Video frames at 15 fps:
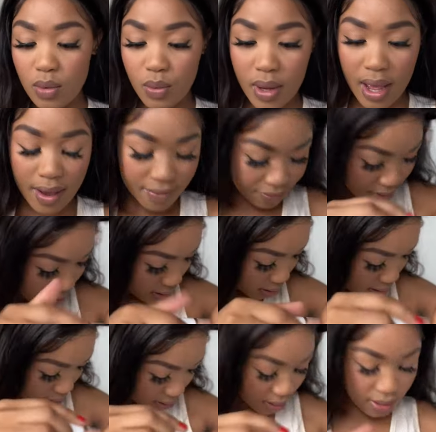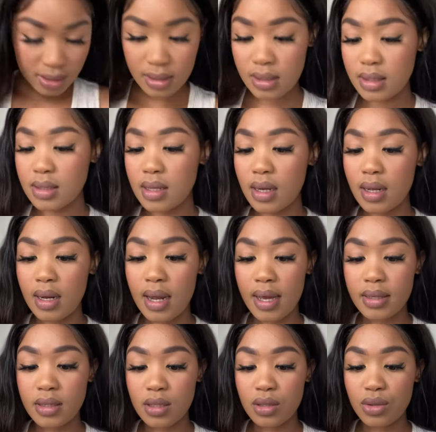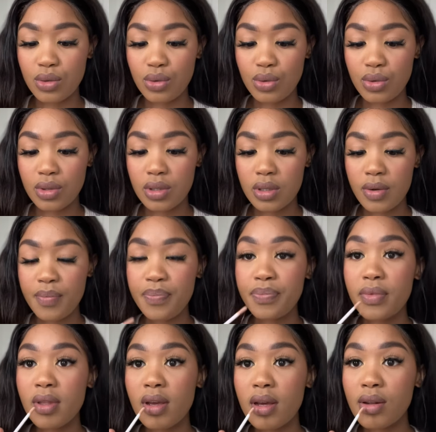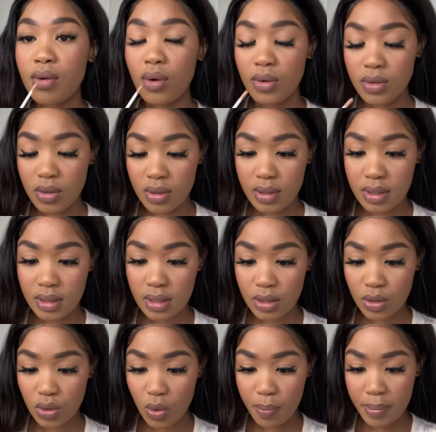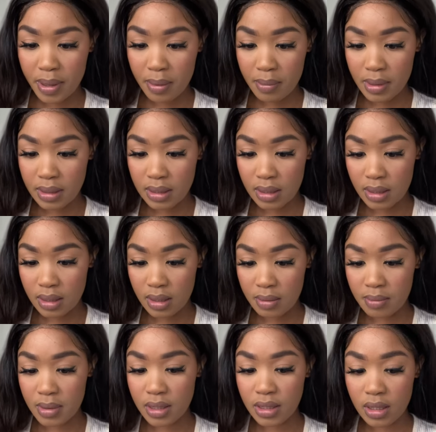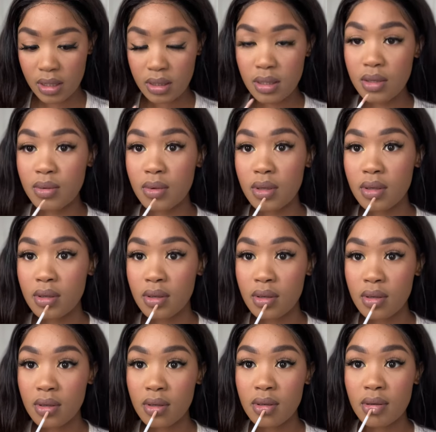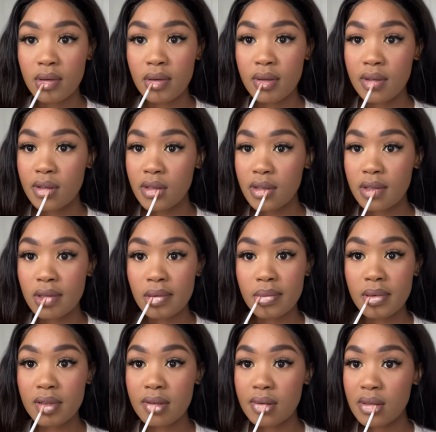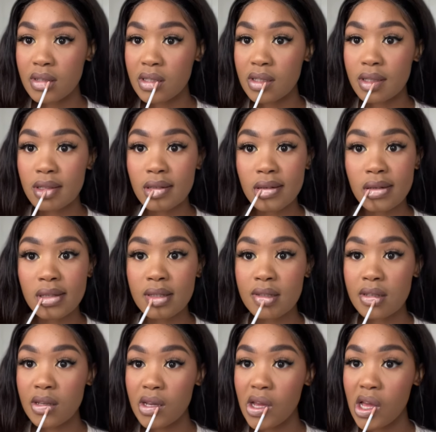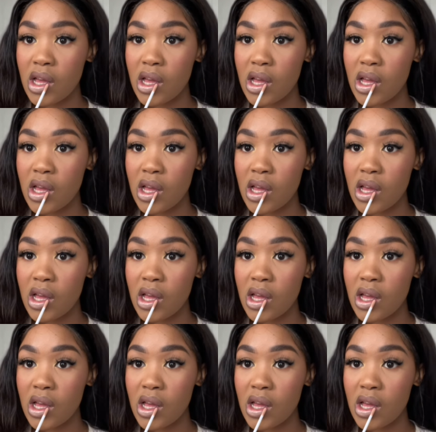we have the, I think this is the lighter nude, and also these are so pigmented. Can you imagine this? You know, these are so pigmented that you can see.